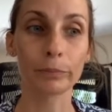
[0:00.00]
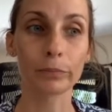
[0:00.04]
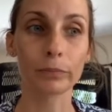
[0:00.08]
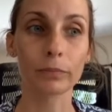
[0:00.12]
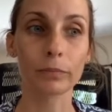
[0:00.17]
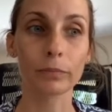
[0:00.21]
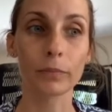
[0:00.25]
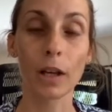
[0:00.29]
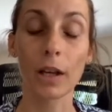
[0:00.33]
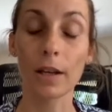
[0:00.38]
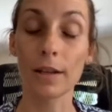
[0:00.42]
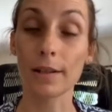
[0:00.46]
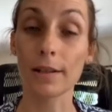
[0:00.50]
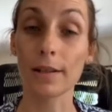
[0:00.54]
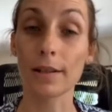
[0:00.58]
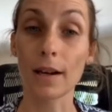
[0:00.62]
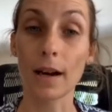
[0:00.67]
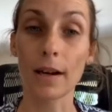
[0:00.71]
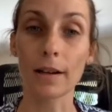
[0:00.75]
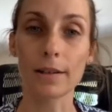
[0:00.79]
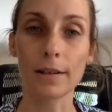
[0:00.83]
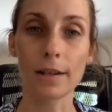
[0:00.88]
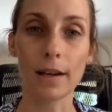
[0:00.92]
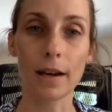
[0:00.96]
it
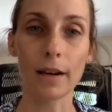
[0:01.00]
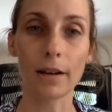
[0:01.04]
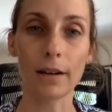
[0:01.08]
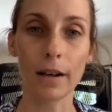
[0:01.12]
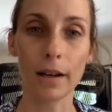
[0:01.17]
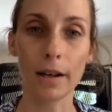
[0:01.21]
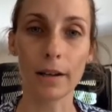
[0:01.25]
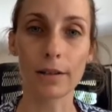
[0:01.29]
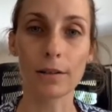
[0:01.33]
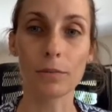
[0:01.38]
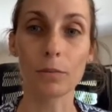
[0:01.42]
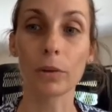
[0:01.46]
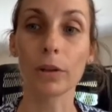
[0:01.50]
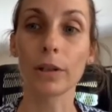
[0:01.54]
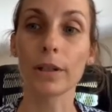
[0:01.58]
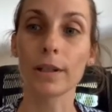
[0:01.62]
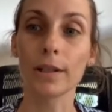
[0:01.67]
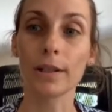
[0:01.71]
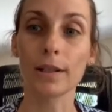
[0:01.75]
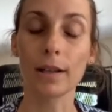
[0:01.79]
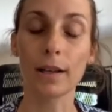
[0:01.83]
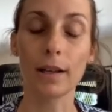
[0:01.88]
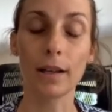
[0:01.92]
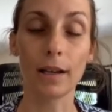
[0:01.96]
starts out as, well,
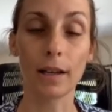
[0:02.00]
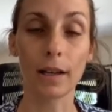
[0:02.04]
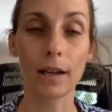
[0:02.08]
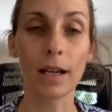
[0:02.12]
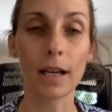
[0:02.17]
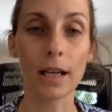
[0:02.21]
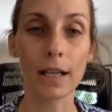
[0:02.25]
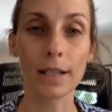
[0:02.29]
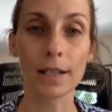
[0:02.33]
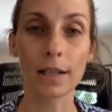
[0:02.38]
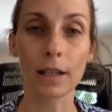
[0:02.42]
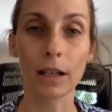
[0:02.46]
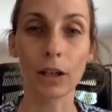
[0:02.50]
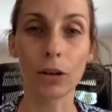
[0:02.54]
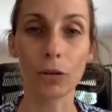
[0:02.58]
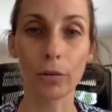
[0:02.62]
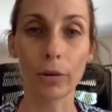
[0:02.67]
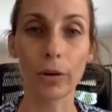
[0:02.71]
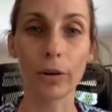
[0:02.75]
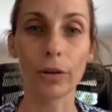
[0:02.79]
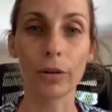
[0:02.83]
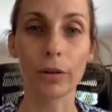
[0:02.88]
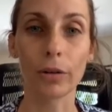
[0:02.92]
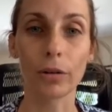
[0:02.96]
it's an easily
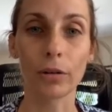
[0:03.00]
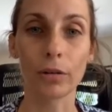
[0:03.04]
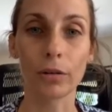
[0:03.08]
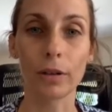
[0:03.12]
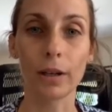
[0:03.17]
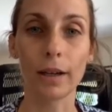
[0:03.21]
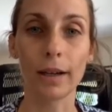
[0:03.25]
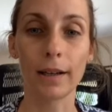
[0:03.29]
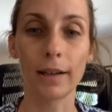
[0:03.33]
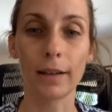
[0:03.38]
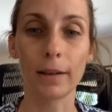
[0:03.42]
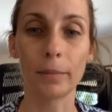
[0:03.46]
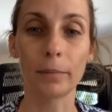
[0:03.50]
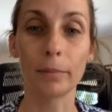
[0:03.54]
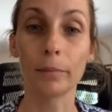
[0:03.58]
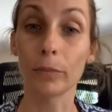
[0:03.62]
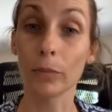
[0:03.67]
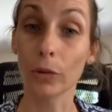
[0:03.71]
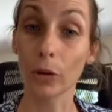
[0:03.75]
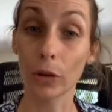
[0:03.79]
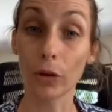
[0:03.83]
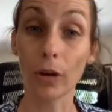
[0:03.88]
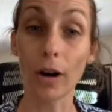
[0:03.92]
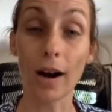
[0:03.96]
grown
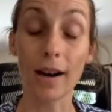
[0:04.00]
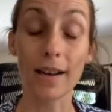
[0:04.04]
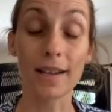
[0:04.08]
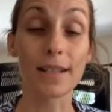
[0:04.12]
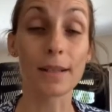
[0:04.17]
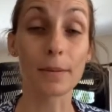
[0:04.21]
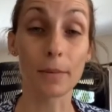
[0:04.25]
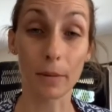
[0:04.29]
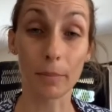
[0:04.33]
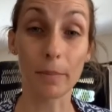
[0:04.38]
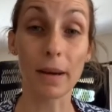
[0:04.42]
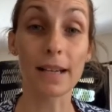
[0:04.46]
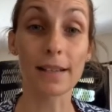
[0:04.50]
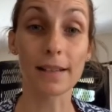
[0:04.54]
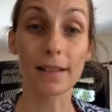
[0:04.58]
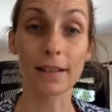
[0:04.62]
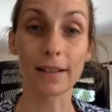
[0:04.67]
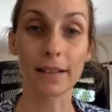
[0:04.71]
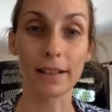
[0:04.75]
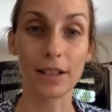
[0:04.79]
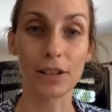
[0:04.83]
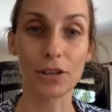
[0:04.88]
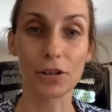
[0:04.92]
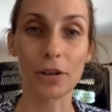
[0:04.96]
grass. It's
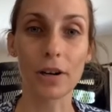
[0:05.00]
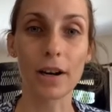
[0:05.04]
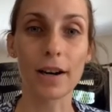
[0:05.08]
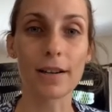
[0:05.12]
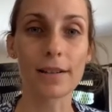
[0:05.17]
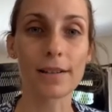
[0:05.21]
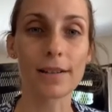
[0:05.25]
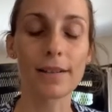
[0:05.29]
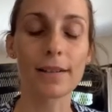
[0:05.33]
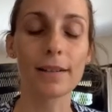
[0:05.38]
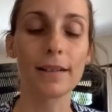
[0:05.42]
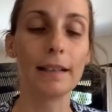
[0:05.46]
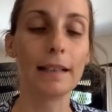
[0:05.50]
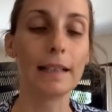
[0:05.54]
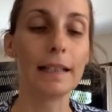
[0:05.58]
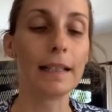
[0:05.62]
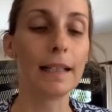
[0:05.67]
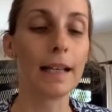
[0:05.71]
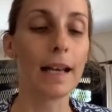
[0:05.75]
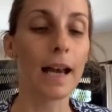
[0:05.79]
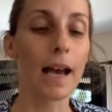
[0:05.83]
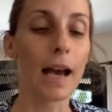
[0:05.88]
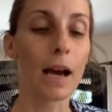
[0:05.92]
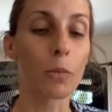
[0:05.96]
basically a grass.
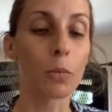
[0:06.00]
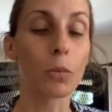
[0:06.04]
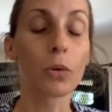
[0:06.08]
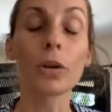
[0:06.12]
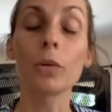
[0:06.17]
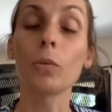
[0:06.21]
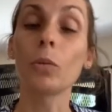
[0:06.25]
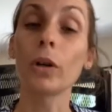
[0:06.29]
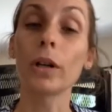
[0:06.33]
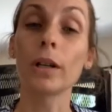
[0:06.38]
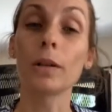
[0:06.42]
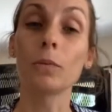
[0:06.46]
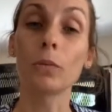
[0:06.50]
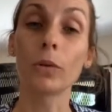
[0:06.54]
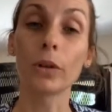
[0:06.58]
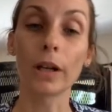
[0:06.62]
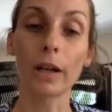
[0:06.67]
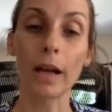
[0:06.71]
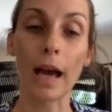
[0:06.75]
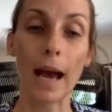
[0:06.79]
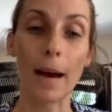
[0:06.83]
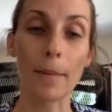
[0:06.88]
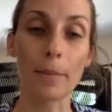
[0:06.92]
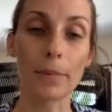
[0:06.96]
And what
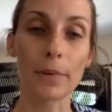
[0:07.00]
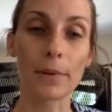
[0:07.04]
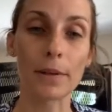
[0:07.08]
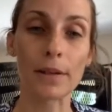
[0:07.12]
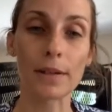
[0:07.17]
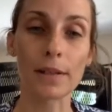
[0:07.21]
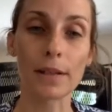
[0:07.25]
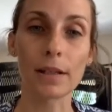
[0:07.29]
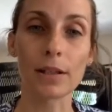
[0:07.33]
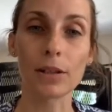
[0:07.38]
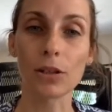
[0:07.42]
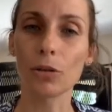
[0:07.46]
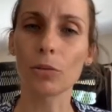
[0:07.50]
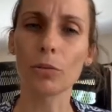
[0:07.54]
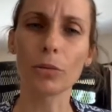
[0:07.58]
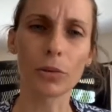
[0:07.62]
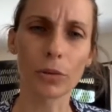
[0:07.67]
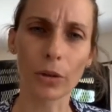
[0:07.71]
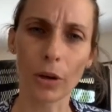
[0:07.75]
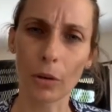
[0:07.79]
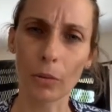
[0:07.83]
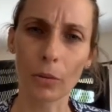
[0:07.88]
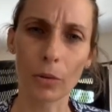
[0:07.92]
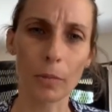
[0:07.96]
happens is, you all
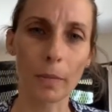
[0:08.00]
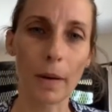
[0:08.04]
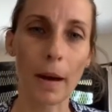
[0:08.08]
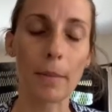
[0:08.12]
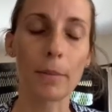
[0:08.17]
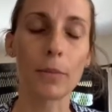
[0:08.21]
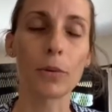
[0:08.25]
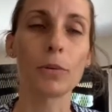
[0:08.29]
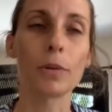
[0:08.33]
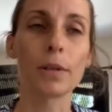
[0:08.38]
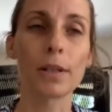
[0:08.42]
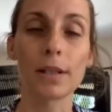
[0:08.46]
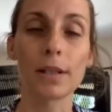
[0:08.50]
know what bamboo is. It's